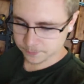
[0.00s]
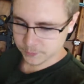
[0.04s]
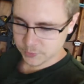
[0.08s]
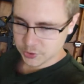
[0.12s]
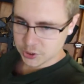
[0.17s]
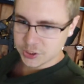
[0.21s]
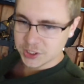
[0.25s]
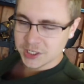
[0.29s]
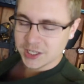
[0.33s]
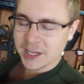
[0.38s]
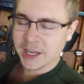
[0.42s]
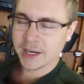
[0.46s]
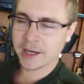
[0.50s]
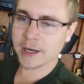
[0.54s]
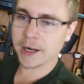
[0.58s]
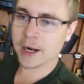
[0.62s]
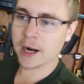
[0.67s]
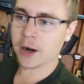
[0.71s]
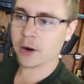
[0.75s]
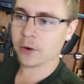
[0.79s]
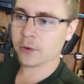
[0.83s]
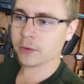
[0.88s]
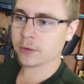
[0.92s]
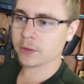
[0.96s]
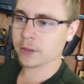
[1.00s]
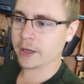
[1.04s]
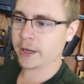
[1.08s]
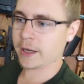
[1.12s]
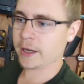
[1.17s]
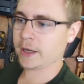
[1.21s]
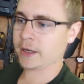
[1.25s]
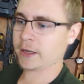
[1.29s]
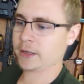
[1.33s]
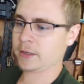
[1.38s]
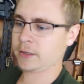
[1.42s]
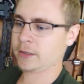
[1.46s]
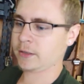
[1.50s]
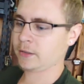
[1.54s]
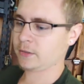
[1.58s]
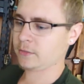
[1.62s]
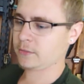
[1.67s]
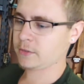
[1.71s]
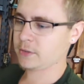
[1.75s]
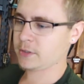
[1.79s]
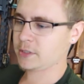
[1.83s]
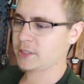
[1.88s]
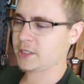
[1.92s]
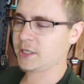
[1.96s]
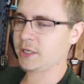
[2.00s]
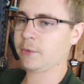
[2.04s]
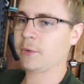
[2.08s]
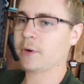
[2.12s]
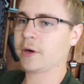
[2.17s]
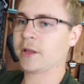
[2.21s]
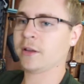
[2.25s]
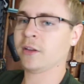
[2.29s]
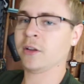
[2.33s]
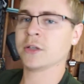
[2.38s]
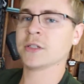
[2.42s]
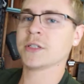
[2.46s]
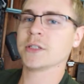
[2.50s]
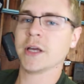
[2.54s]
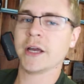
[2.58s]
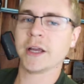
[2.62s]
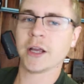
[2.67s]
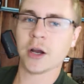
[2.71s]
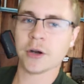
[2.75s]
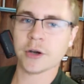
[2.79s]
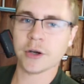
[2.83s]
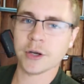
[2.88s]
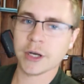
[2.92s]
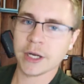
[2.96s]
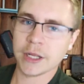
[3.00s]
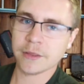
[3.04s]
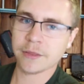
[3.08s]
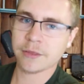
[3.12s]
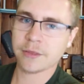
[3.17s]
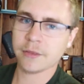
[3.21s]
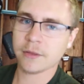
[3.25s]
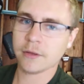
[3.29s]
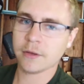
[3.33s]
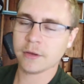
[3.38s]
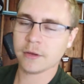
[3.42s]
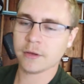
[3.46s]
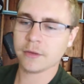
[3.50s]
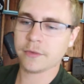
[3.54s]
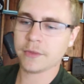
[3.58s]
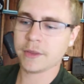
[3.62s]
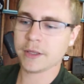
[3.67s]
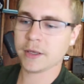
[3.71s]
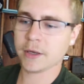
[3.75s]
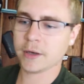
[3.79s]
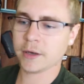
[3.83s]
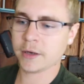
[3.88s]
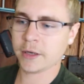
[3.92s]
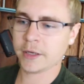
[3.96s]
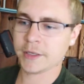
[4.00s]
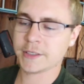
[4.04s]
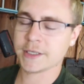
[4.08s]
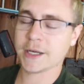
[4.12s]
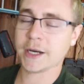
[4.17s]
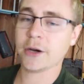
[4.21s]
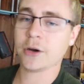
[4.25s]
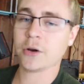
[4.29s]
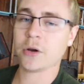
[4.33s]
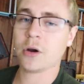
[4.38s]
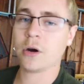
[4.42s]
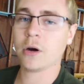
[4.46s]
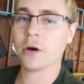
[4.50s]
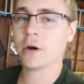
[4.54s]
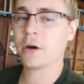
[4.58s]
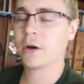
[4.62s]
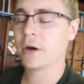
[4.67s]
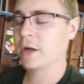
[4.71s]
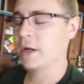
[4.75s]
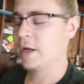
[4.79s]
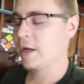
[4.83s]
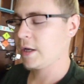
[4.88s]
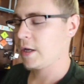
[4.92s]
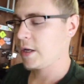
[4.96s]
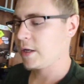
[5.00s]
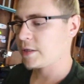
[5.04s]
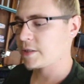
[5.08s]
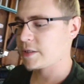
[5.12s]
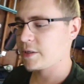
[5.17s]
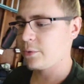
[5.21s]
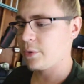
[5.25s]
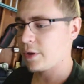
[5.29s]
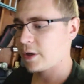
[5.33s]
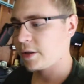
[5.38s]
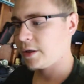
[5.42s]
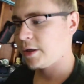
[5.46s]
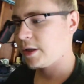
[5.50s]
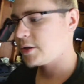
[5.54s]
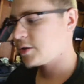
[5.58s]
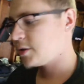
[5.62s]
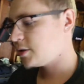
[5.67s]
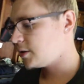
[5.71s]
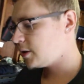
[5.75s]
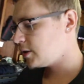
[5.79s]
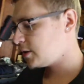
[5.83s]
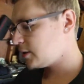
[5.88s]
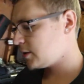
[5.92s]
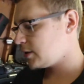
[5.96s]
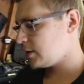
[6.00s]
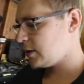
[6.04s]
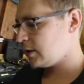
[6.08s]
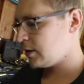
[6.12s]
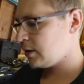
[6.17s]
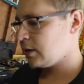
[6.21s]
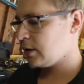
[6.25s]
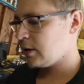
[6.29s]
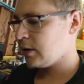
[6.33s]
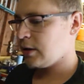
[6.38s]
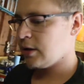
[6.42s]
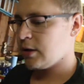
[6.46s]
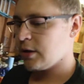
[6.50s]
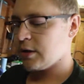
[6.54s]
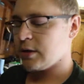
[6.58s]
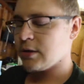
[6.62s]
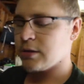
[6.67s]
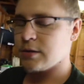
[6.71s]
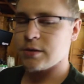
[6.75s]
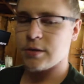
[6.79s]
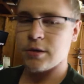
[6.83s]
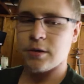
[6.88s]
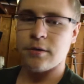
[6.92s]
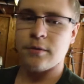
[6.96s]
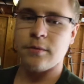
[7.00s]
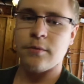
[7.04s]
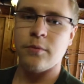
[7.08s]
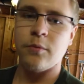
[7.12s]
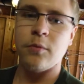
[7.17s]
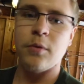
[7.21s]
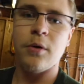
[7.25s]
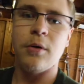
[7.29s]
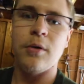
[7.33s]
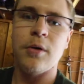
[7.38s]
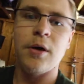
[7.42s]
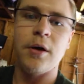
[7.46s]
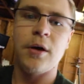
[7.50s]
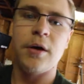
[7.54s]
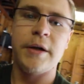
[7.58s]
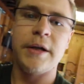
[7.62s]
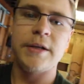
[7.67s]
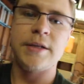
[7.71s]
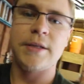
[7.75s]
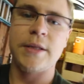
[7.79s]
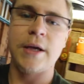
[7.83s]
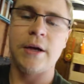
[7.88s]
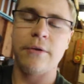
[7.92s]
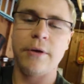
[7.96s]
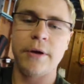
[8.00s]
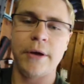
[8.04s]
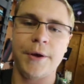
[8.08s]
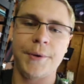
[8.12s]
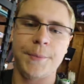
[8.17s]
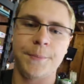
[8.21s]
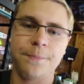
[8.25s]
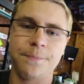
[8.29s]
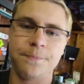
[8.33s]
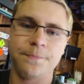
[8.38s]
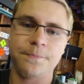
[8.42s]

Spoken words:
just to get it out and see what it looks like underneath the entire car, see what condition it's in. So we'll get to that right now.